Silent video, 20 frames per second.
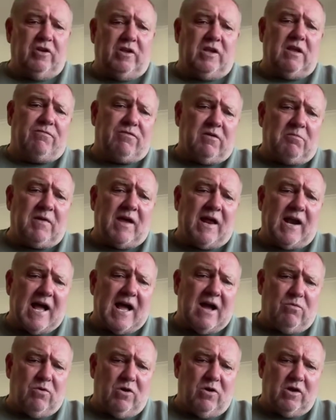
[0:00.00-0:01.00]
you give them that
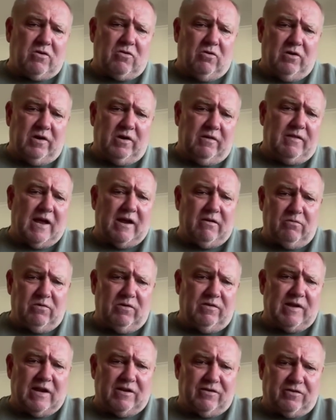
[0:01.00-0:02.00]
artwork, or
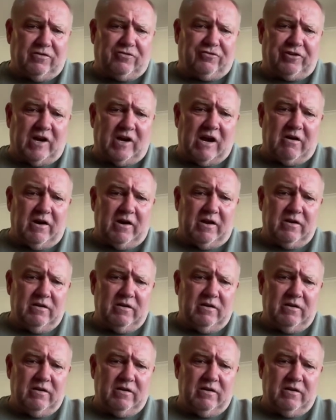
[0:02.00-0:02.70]
was that just generic?